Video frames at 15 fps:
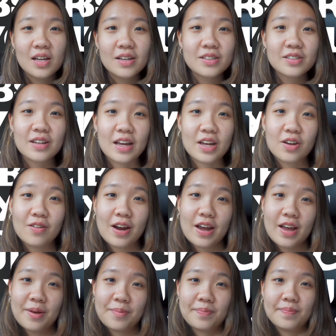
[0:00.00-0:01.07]
So like here I
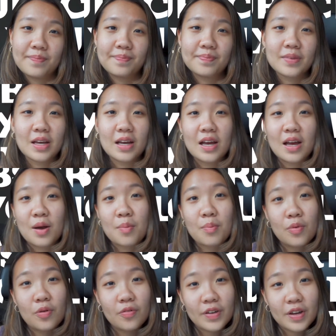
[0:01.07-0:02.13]
am,
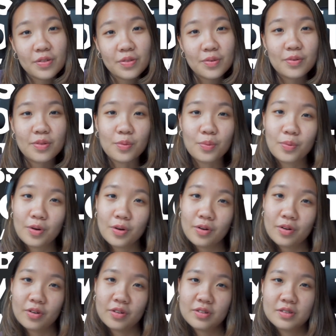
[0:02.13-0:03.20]
moving through the
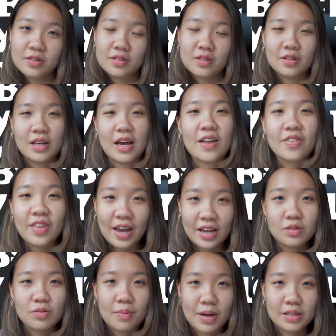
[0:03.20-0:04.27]
words. Yeah, that
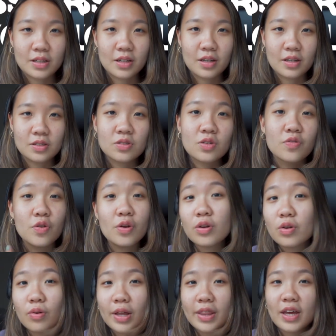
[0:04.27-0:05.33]
is what masking So if you want
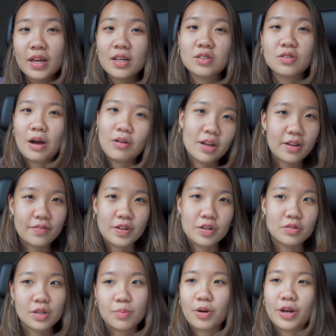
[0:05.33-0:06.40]
to know what that is, I'll link a
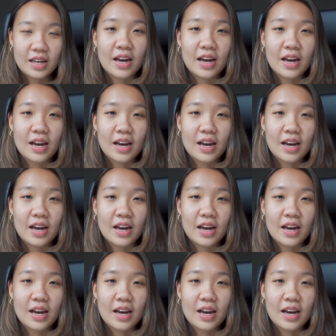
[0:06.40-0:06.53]
video somewhere.